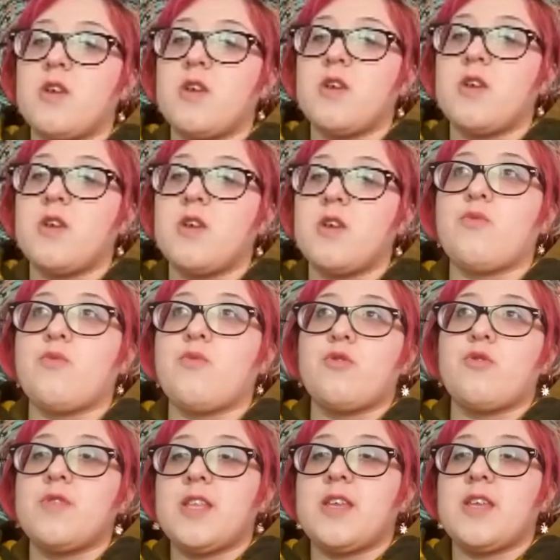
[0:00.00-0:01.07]
We're we're
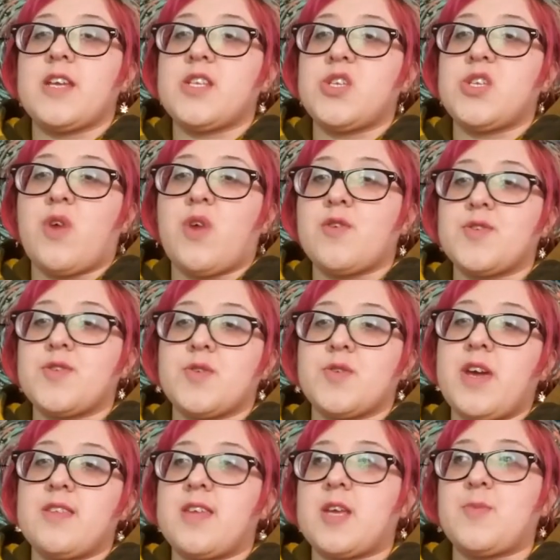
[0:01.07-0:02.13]
only like two hours away,
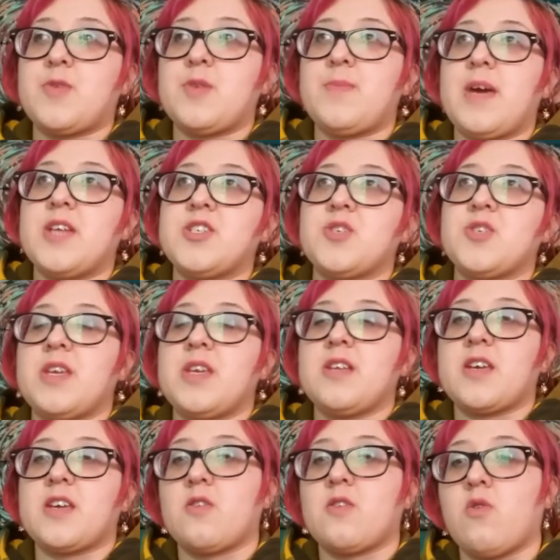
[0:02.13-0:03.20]
like but imagine being
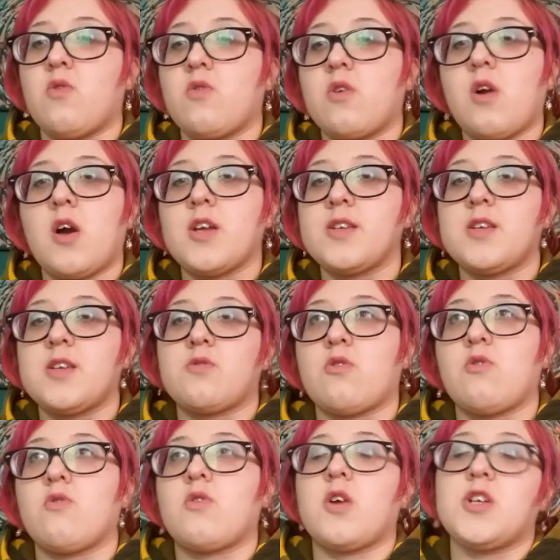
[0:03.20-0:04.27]
like a whole continent or a whole
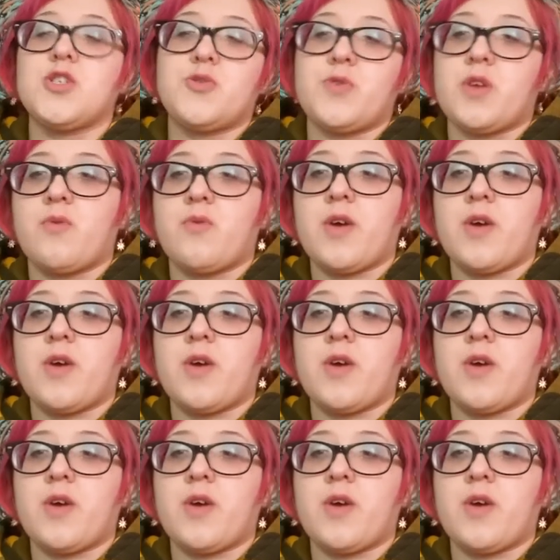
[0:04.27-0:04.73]
country away.